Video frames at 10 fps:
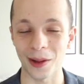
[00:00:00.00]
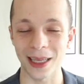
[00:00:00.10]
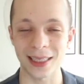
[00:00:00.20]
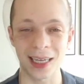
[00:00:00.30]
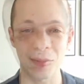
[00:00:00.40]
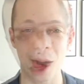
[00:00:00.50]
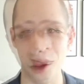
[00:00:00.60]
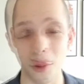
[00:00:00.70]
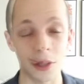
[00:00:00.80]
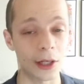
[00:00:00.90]
we're listing a
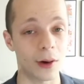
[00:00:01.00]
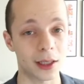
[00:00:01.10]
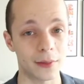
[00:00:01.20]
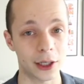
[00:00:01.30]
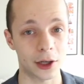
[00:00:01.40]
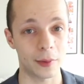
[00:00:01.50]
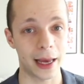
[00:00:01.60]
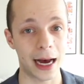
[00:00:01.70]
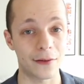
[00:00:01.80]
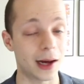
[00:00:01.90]
property, we also want to make sure we
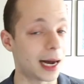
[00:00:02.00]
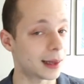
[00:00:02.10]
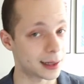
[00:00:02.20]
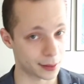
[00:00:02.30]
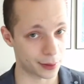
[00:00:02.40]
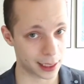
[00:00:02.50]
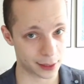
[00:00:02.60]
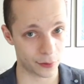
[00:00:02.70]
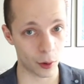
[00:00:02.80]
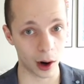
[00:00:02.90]
have guidelines in place
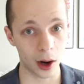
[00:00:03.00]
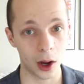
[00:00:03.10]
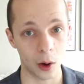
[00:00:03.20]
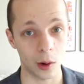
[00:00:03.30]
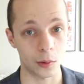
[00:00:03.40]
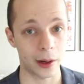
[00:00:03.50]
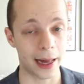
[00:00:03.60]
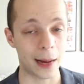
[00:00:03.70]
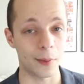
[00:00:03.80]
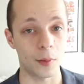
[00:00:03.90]
for what will
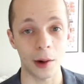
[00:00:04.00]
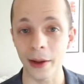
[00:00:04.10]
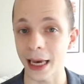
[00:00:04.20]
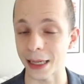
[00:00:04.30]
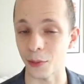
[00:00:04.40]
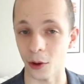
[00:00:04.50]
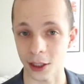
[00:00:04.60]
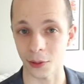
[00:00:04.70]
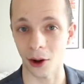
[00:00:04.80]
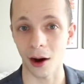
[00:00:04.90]
happen when we get
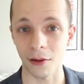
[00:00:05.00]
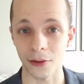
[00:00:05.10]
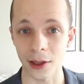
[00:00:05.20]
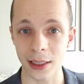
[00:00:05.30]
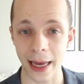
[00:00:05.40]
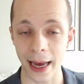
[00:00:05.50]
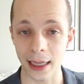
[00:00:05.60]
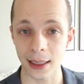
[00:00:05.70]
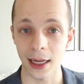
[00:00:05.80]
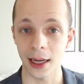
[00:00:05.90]
multiple offers, and